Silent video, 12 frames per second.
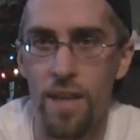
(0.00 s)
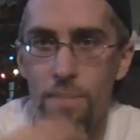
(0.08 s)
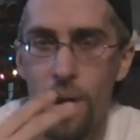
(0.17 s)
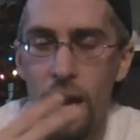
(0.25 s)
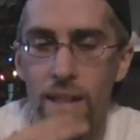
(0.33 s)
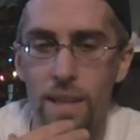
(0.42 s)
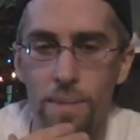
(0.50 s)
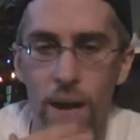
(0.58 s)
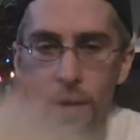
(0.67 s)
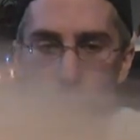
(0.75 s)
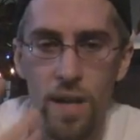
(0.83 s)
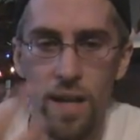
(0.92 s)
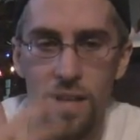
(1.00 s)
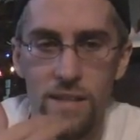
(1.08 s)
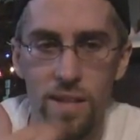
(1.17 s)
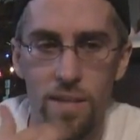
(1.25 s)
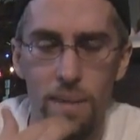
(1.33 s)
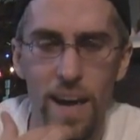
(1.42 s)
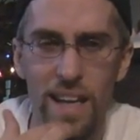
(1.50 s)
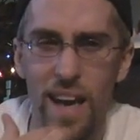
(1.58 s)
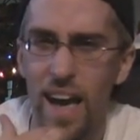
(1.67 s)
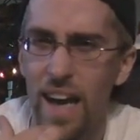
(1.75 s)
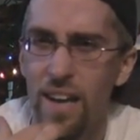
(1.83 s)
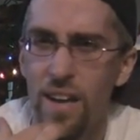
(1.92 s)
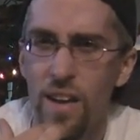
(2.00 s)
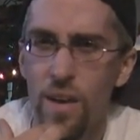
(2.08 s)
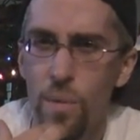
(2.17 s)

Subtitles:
They probably realize, they're like, my God,